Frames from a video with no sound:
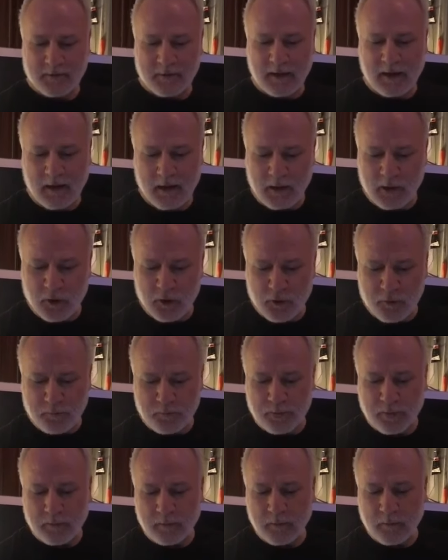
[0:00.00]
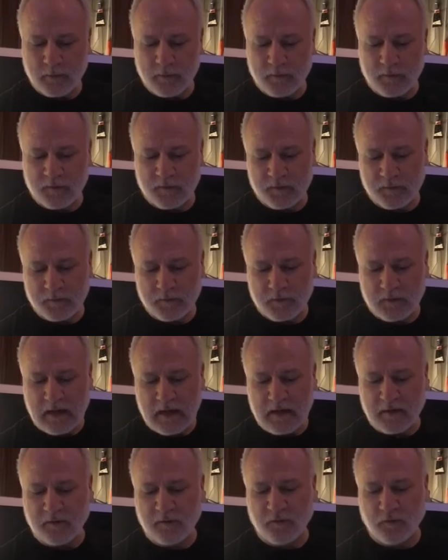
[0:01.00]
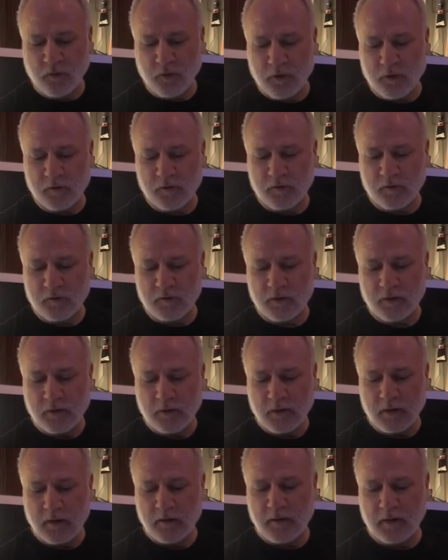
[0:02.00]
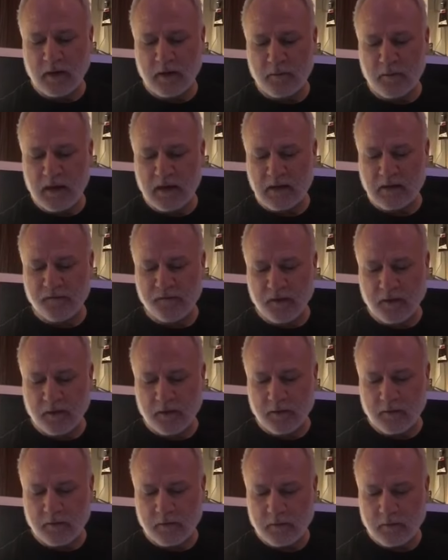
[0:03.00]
Yeah, loop. Stands first, and then magnifier.